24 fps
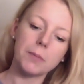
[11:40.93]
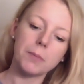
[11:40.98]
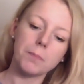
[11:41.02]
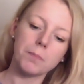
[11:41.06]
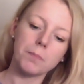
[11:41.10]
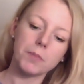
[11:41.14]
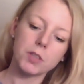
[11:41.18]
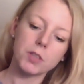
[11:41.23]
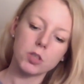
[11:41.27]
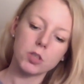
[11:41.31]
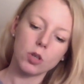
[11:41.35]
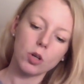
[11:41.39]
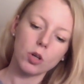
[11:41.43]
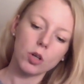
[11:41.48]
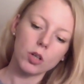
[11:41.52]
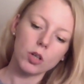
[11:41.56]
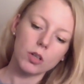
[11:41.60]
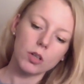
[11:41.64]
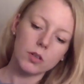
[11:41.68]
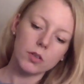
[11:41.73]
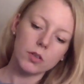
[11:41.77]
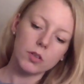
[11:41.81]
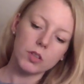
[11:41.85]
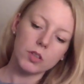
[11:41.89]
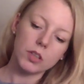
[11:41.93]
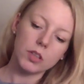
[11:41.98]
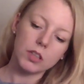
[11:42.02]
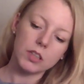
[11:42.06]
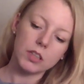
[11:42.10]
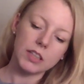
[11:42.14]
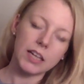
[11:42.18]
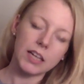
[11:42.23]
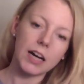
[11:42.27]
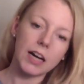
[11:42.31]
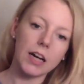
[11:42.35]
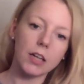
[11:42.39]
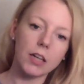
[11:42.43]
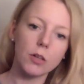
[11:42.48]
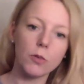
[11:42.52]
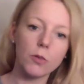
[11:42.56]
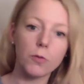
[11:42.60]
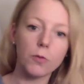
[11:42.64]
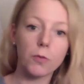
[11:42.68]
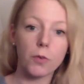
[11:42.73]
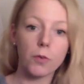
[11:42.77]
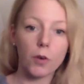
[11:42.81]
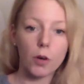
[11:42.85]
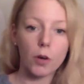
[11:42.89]
sock yarn
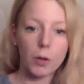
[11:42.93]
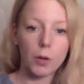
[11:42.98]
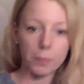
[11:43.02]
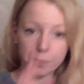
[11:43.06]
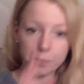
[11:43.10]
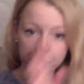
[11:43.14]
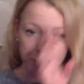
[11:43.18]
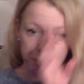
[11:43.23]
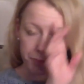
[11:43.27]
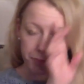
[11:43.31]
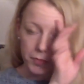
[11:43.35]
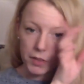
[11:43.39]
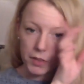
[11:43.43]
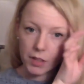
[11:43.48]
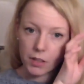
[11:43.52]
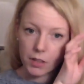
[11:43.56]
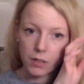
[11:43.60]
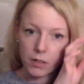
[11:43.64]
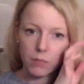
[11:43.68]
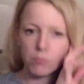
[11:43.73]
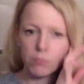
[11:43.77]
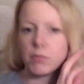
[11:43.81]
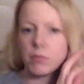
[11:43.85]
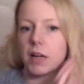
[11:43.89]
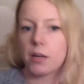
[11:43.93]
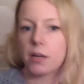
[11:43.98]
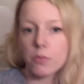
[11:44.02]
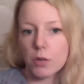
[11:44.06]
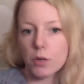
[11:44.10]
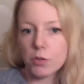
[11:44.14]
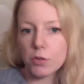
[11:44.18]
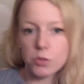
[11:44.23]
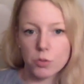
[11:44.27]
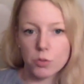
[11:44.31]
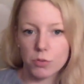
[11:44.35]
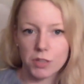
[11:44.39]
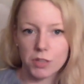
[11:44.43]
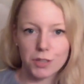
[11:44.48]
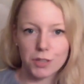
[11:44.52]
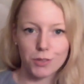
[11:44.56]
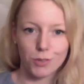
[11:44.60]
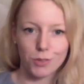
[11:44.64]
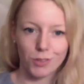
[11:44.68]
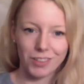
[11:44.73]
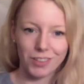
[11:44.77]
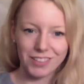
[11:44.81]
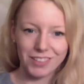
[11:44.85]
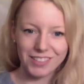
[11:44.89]
from my grocery
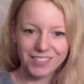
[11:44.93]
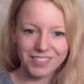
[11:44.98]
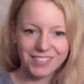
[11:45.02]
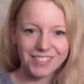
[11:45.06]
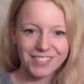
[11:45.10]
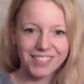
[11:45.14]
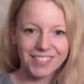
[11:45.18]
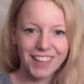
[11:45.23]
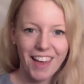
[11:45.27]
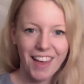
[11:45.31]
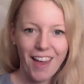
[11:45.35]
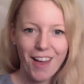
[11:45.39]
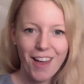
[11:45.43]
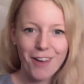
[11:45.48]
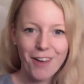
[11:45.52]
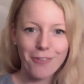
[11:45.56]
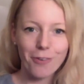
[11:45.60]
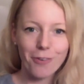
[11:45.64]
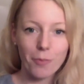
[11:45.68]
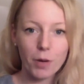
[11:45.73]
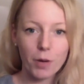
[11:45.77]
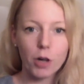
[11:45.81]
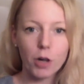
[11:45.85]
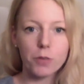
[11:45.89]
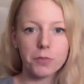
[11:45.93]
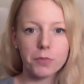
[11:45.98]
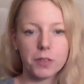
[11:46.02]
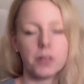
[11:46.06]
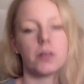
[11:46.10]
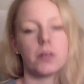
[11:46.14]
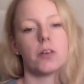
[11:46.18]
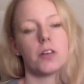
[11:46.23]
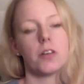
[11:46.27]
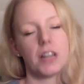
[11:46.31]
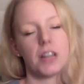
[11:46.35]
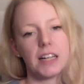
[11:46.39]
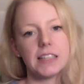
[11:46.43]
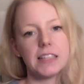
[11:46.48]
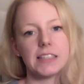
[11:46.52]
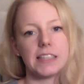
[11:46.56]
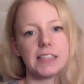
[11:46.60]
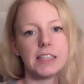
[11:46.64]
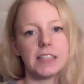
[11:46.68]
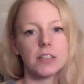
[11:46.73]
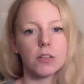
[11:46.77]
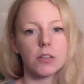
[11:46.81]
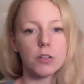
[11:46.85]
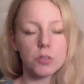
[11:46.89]
store, from Hofer or
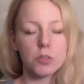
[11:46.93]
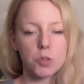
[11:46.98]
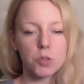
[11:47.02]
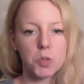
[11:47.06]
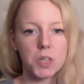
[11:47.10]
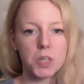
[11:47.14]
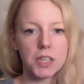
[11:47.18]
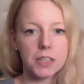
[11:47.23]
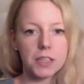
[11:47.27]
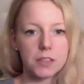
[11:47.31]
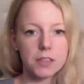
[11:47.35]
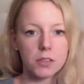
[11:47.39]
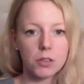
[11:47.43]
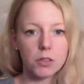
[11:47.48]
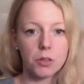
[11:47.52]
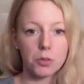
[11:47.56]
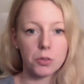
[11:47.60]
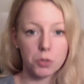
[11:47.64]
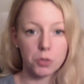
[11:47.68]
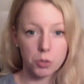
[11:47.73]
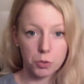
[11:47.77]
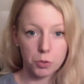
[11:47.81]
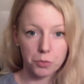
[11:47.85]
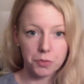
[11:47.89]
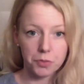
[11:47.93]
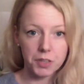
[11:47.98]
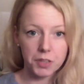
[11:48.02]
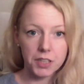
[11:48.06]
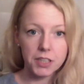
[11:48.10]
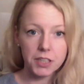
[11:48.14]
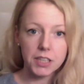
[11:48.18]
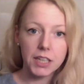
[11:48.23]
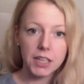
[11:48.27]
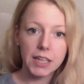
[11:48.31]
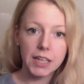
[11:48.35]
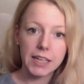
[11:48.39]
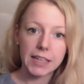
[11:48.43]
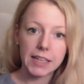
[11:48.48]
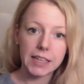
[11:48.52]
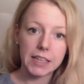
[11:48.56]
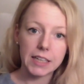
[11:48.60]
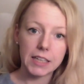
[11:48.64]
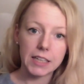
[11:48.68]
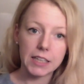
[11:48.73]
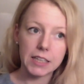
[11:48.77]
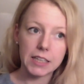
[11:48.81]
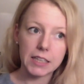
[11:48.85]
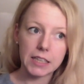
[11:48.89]
Aldi. In Austria it's called Hofer.
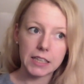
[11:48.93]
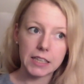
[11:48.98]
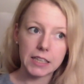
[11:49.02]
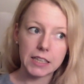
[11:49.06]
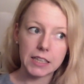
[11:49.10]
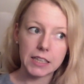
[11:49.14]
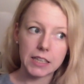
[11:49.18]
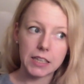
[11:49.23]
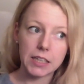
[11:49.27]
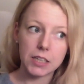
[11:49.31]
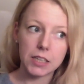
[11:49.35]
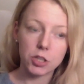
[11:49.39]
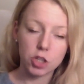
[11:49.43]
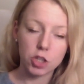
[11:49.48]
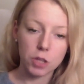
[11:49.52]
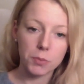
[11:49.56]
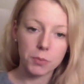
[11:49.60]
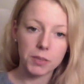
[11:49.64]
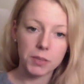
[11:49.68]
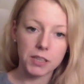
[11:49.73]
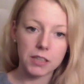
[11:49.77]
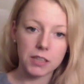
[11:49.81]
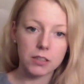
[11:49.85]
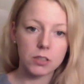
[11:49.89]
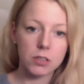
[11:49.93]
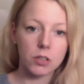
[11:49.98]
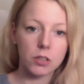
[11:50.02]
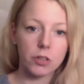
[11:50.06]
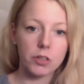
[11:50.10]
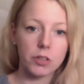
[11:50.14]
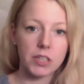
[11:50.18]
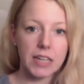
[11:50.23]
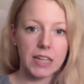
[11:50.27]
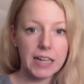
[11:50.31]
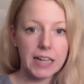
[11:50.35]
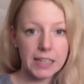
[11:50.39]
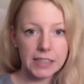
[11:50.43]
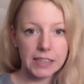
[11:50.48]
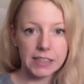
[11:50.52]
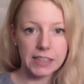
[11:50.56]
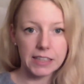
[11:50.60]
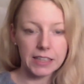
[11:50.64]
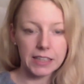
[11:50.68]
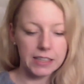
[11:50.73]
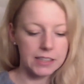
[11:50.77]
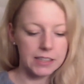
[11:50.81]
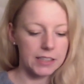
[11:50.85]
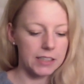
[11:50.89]
In Germany it's called Aldi,
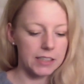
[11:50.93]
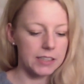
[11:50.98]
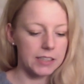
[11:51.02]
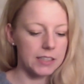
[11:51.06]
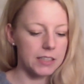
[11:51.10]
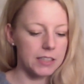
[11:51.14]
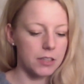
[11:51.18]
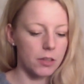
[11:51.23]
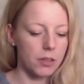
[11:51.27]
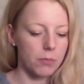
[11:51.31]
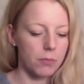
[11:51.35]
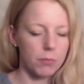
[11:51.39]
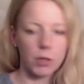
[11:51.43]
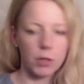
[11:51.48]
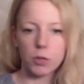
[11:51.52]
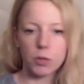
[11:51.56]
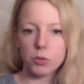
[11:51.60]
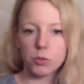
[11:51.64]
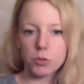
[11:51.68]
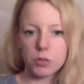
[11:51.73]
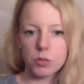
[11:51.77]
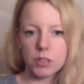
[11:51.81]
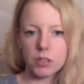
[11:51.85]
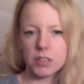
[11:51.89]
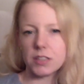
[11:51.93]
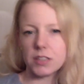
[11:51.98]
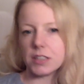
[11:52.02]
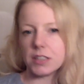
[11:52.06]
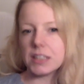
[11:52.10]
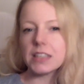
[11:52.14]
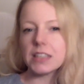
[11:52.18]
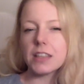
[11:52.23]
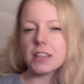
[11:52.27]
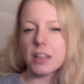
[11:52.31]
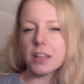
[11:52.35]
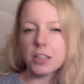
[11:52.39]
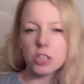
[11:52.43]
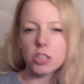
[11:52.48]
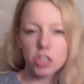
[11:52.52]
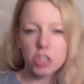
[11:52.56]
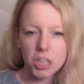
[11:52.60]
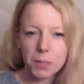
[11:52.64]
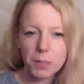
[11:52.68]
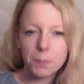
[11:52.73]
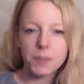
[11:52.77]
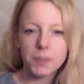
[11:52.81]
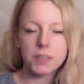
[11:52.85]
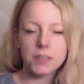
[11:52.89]
and it's the
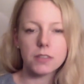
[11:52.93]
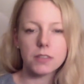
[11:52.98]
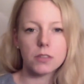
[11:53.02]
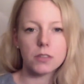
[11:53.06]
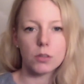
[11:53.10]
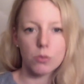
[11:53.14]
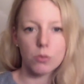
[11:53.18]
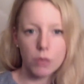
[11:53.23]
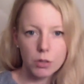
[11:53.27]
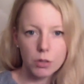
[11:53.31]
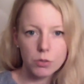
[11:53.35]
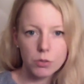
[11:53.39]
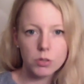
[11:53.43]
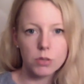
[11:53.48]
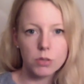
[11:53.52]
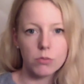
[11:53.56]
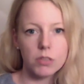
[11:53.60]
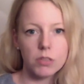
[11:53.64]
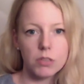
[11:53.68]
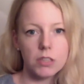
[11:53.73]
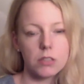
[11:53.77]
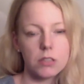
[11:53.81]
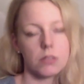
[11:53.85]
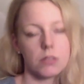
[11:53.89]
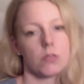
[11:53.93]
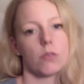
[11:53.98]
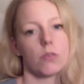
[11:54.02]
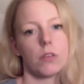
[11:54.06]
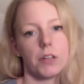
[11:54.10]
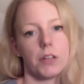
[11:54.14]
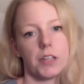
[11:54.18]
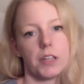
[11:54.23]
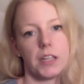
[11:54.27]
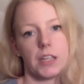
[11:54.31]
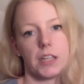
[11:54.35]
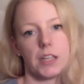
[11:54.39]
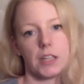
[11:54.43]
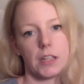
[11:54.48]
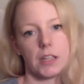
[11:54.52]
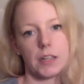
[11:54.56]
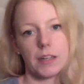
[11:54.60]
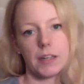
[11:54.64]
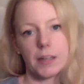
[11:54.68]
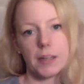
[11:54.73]
cheapest grocery store in